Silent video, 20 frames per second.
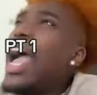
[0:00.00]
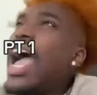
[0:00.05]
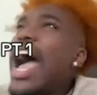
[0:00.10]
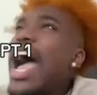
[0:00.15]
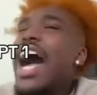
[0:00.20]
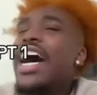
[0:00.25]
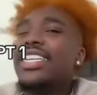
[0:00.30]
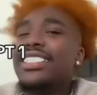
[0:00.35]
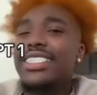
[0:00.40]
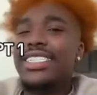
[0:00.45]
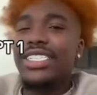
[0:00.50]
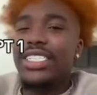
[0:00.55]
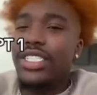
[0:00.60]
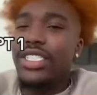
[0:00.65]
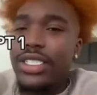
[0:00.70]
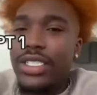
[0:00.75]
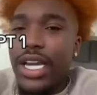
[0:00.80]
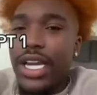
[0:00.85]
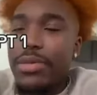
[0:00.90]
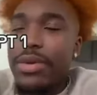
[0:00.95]
I see she
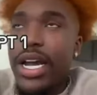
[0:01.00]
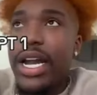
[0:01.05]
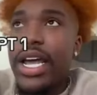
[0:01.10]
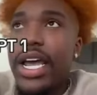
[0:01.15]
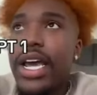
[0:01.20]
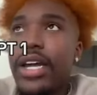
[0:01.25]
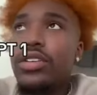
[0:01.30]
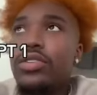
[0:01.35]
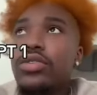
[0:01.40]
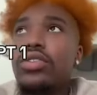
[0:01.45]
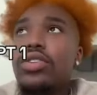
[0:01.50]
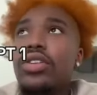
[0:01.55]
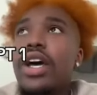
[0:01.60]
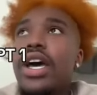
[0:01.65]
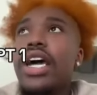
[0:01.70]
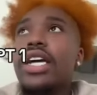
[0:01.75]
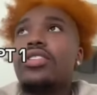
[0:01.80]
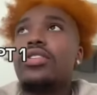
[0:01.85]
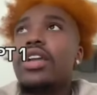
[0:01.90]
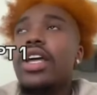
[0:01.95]
type got an attitude. So I
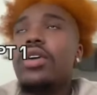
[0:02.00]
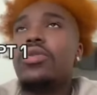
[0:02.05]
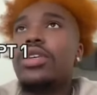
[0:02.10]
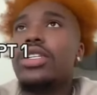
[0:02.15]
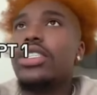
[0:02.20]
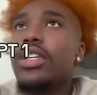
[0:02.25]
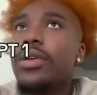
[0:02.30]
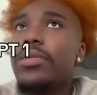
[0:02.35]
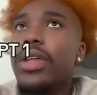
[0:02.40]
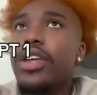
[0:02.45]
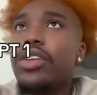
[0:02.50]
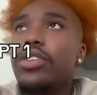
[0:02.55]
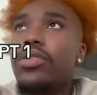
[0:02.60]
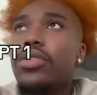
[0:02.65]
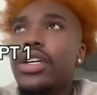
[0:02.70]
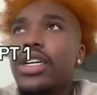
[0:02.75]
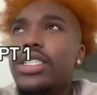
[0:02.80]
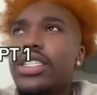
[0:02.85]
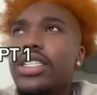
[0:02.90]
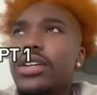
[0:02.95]
asked her like, what's up? Like, you
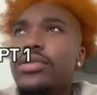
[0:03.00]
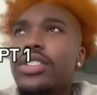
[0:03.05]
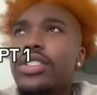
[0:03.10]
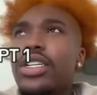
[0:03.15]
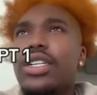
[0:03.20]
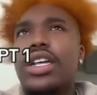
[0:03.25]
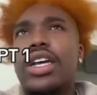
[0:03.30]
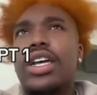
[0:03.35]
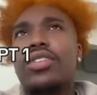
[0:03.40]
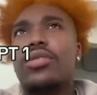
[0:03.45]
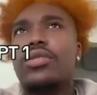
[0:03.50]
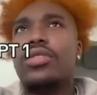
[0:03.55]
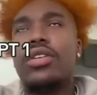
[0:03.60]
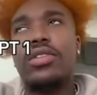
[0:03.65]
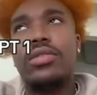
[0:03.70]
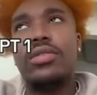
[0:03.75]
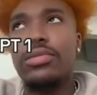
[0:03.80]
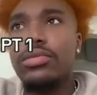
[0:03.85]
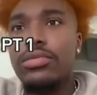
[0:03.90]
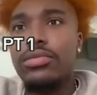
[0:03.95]
good type shit? Like, you
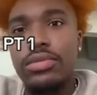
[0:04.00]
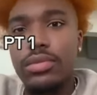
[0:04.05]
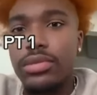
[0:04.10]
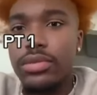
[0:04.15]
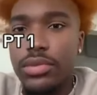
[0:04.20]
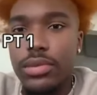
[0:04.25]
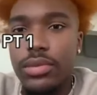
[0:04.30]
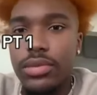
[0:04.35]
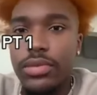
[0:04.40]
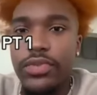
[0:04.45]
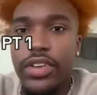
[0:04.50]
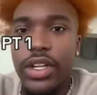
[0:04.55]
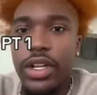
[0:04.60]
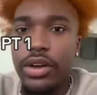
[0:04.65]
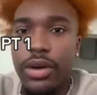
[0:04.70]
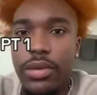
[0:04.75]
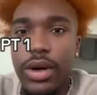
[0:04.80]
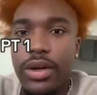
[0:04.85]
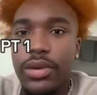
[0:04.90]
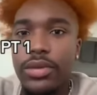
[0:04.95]
know, filling
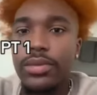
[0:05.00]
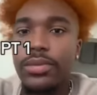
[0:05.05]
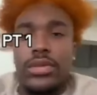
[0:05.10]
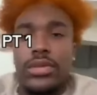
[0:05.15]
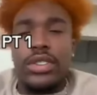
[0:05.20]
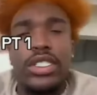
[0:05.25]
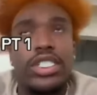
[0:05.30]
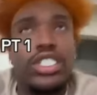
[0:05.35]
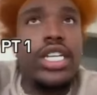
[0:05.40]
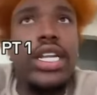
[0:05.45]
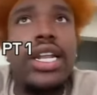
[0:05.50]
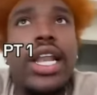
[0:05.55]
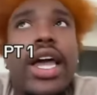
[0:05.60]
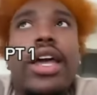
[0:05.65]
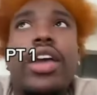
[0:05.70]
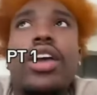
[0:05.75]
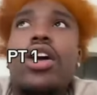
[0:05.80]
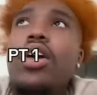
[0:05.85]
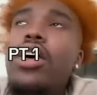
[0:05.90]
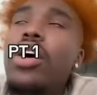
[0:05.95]
her out. She
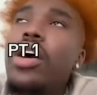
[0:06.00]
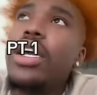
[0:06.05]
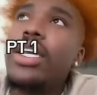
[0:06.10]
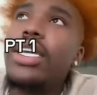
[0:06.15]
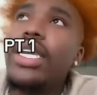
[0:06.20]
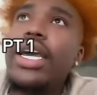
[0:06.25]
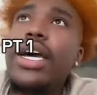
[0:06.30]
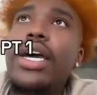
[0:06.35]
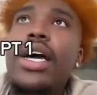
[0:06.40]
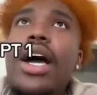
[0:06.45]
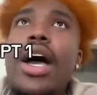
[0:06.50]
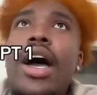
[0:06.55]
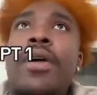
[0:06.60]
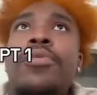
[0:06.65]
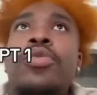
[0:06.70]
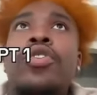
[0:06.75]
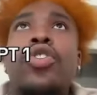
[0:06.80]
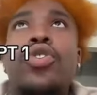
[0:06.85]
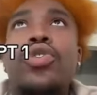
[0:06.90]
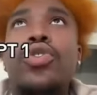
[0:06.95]
like, oh yeah, I'm
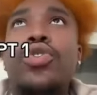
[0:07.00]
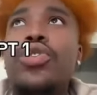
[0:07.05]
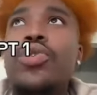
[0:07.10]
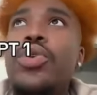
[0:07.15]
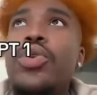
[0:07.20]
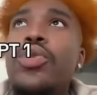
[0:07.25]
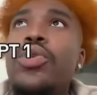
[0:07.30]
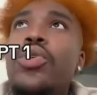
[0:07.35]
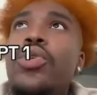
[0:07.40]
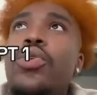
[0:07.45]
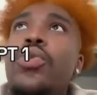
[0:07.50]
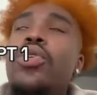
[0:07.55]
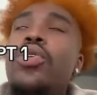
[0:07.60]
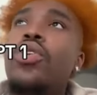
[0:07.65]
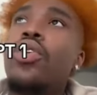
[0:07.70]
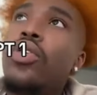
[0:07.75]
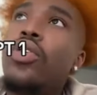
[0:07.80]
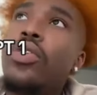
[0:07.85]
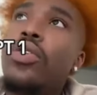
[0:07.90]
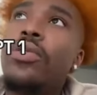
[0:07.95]
cool. Woo,
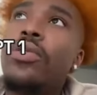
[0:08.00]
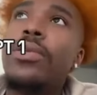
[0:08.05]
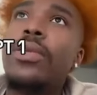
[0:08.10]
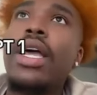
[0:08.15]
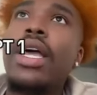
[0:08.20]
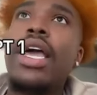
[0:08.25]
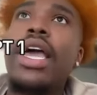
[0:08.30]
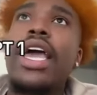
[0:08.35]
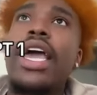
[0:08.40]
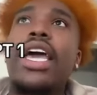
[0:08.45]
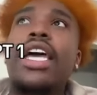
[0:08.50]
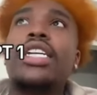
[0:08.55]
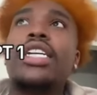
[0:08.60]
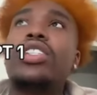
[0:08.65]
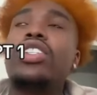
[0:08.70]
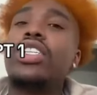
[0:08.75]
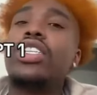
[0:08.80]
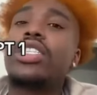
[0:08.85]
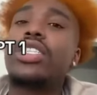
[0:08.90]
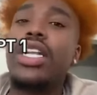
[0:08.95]
woo. It's
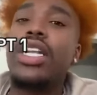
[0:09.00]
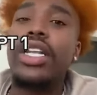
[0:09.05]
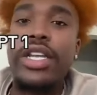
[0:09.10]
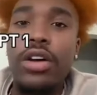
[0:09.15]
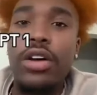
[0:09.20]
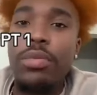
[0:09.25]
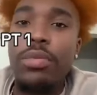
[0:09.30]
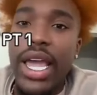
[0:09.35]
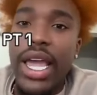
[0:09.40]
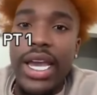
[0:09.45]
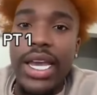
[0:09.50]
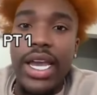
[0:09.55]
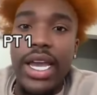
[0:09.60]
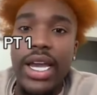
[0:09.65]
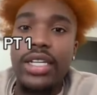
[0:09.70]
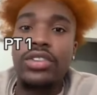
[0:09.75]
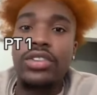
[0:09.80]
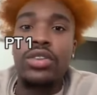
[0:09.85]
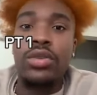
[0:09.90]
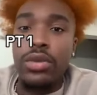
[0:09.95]
just Cleo black
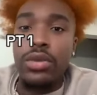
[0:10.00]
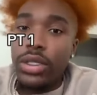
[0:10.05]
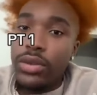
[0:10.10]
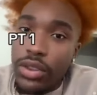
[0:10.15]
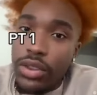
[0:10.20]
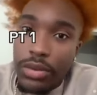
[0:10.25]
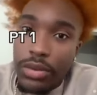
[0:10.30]
ass doing too